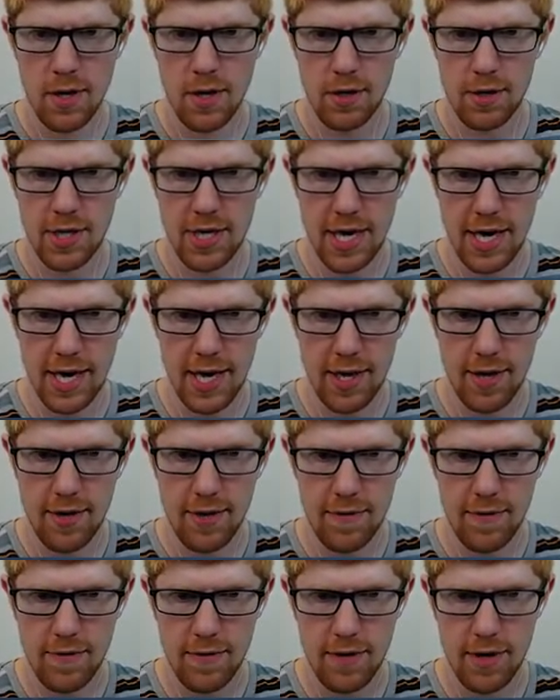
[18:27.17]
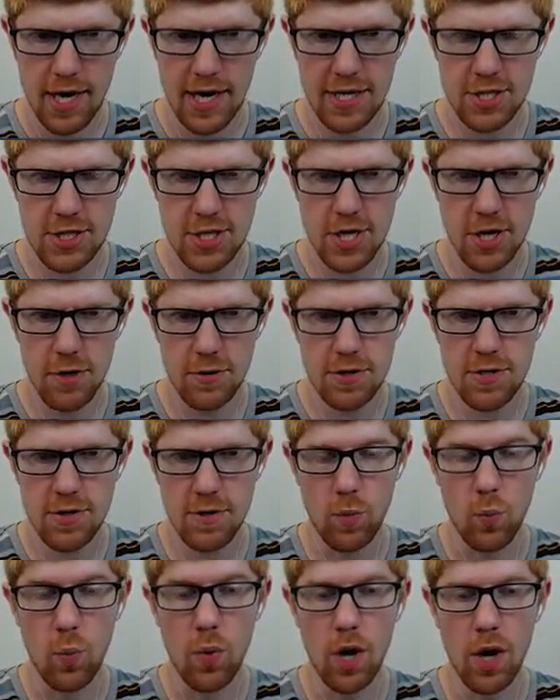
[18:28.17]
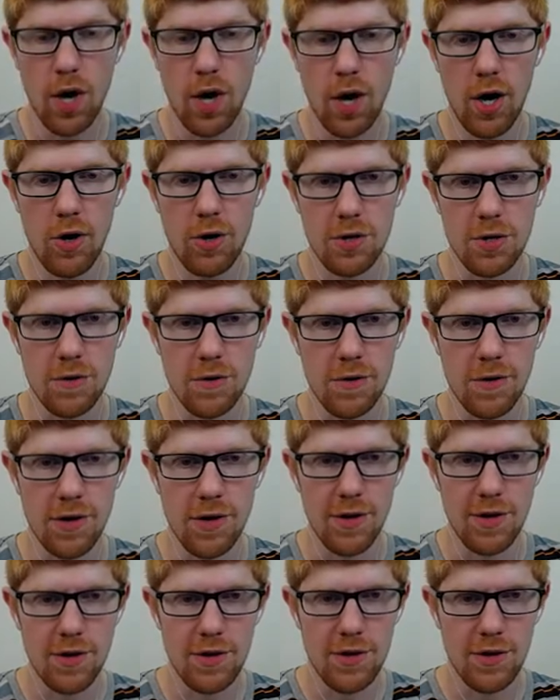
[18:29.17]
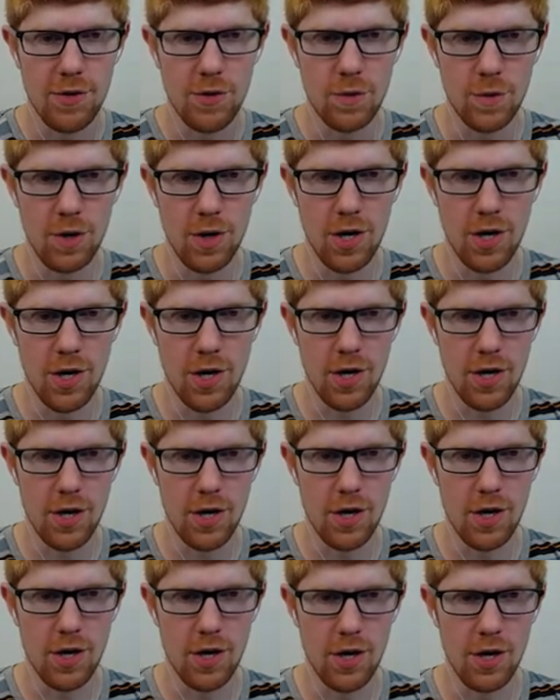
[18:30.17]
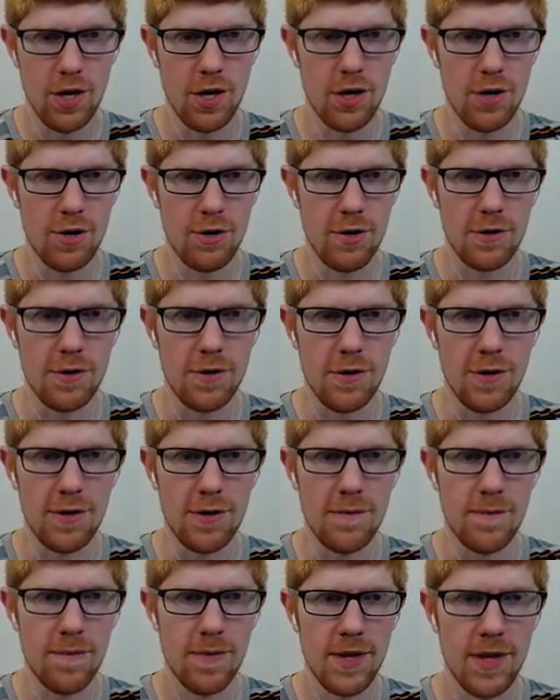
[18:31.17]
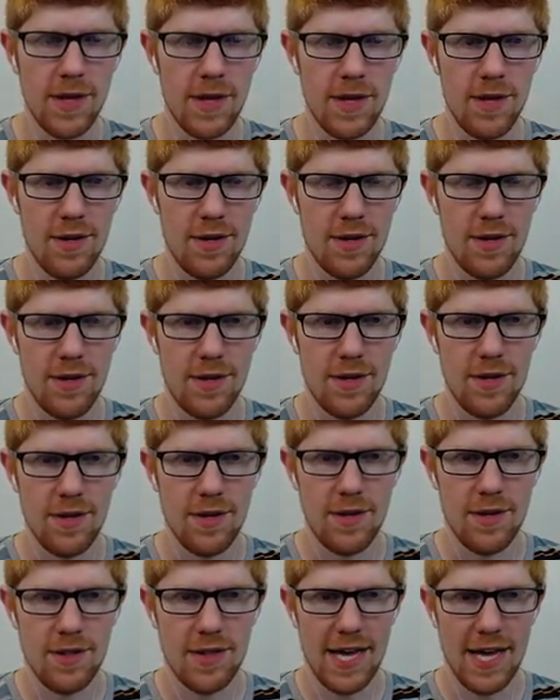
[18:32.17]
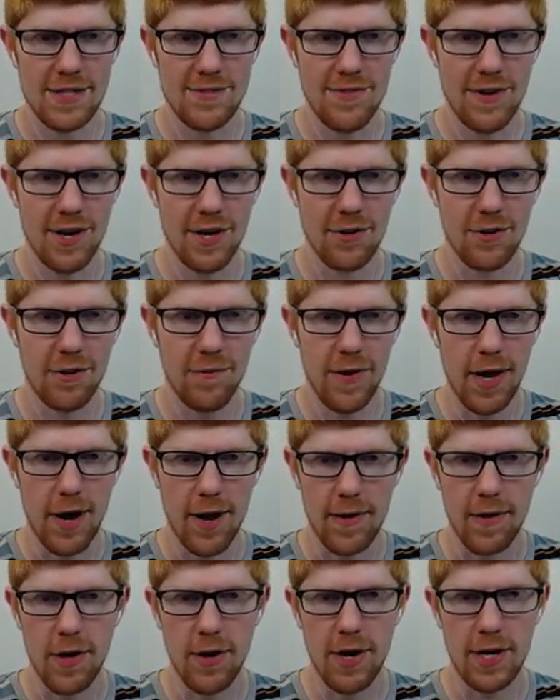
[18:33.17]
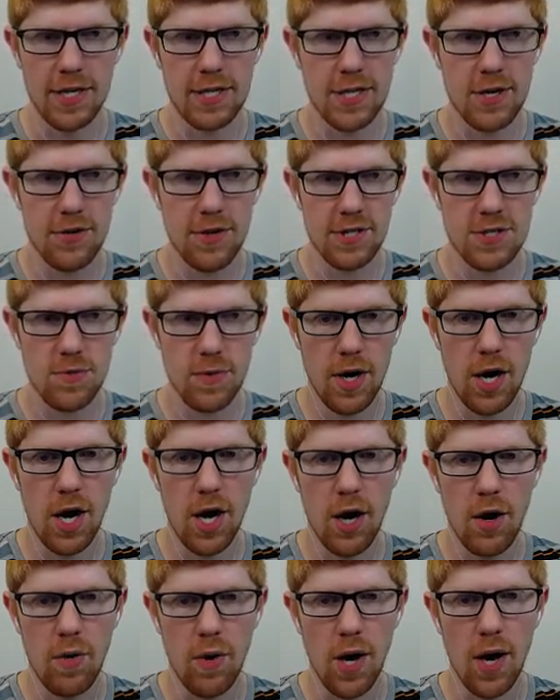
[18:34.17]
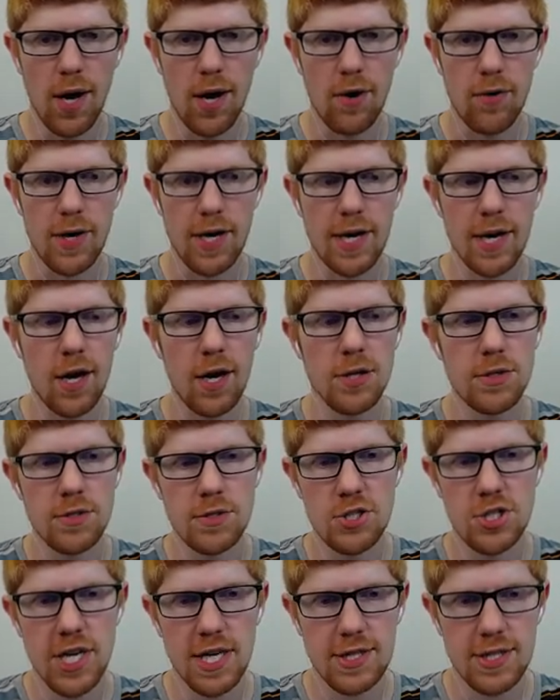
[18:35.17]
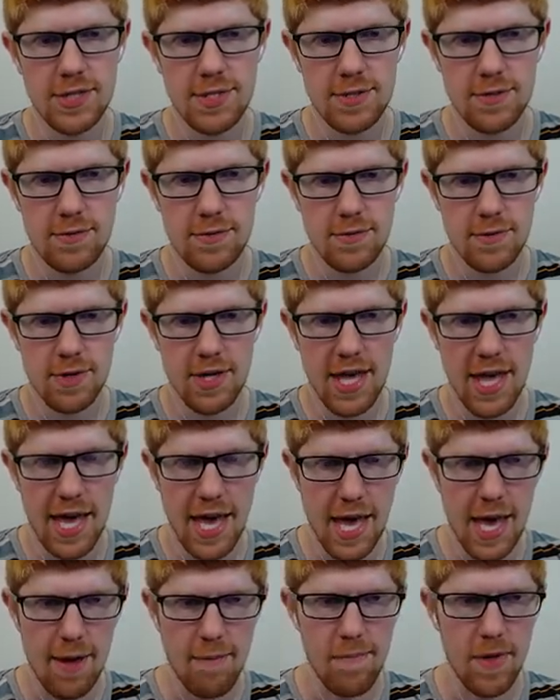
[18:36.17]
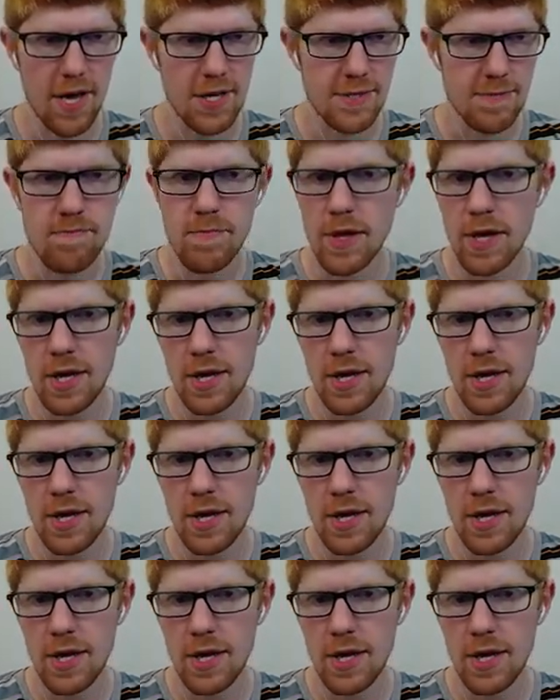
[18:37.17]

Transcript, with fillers: Okay. I need to go to... Whoa, cool. Whoa, cool. That's very cool. All right, no, I need to go this way. Oh, oh, can I uncheck this? Yeah, awesome.